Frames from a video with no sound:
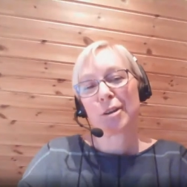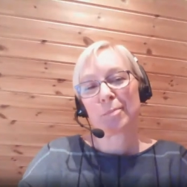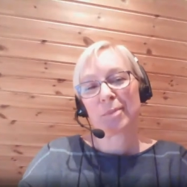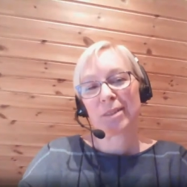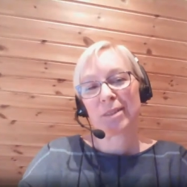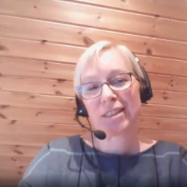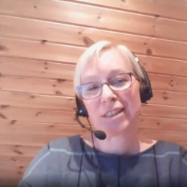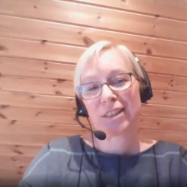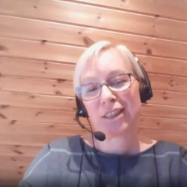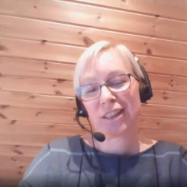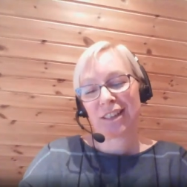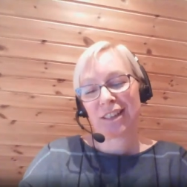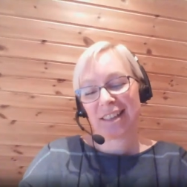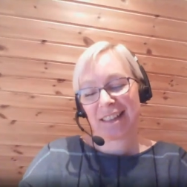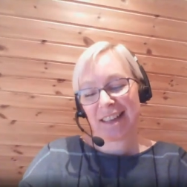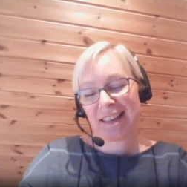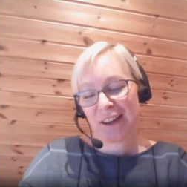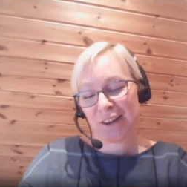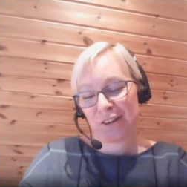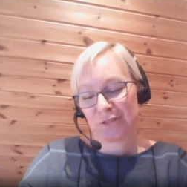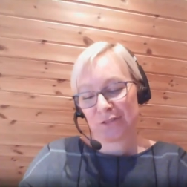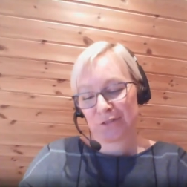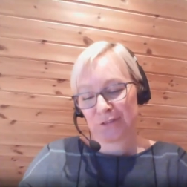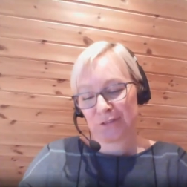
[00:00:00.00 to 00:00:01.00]
is not
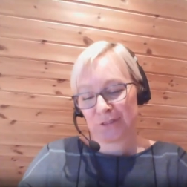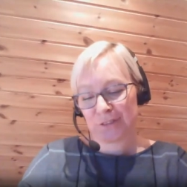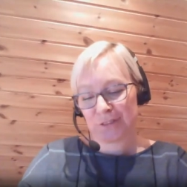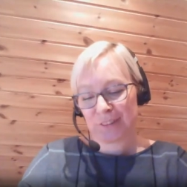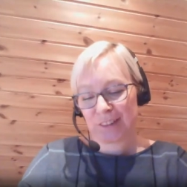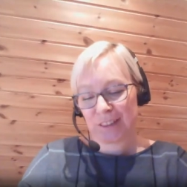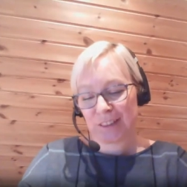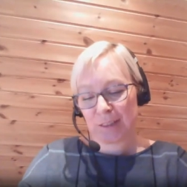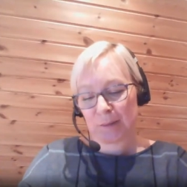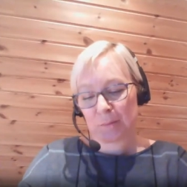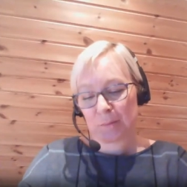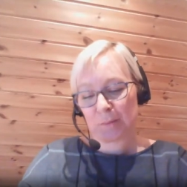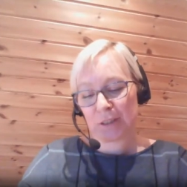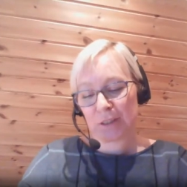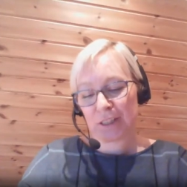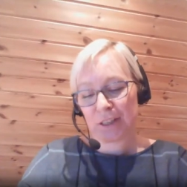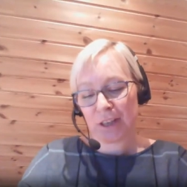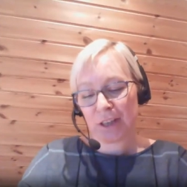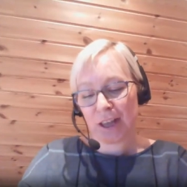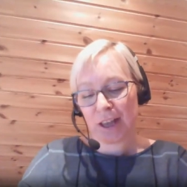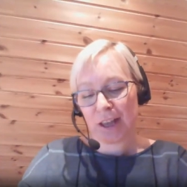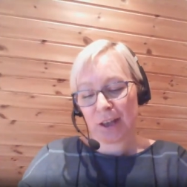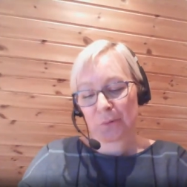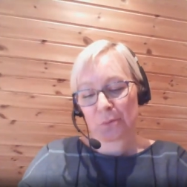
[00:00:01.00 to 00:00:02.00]
enough, but
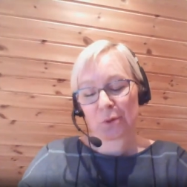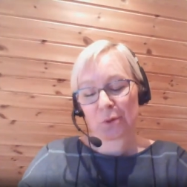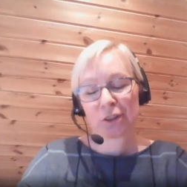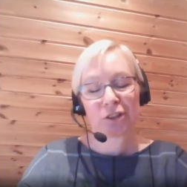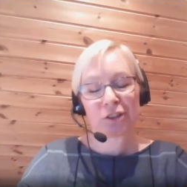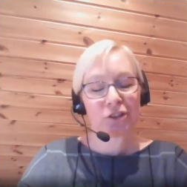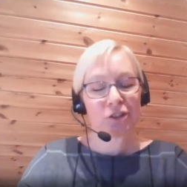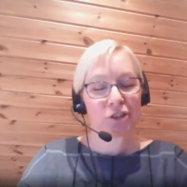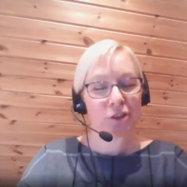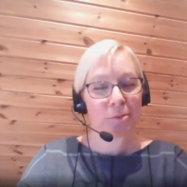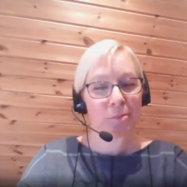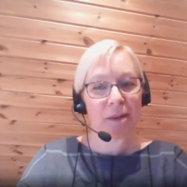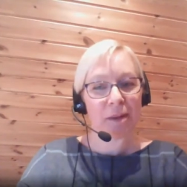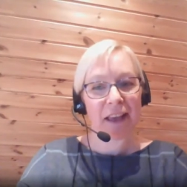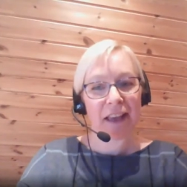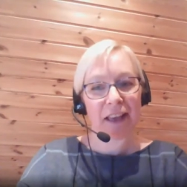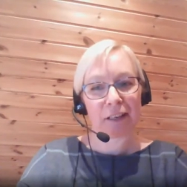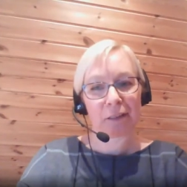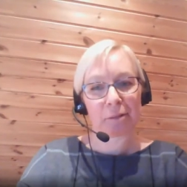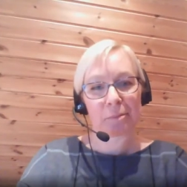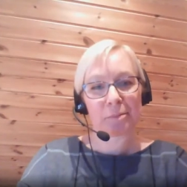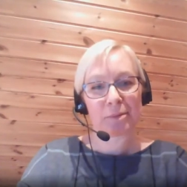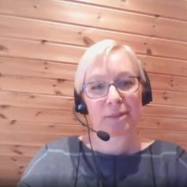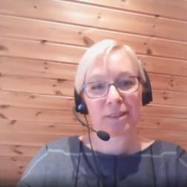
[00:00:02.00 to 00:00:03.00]
a, a workshop
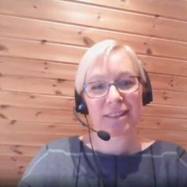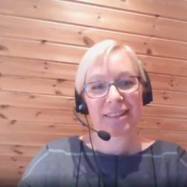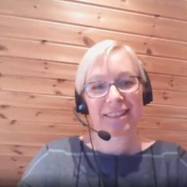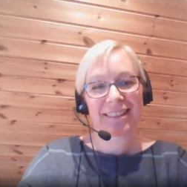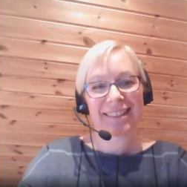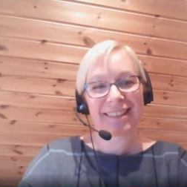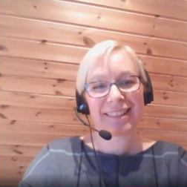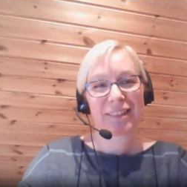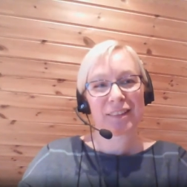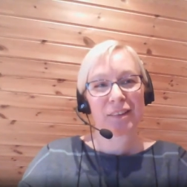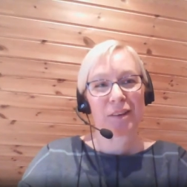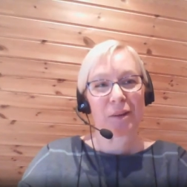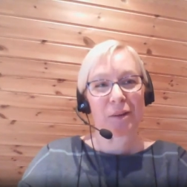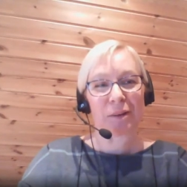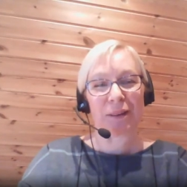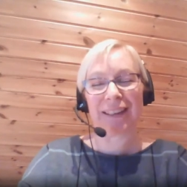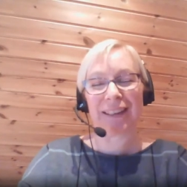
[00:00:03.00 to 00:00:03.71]
helps. So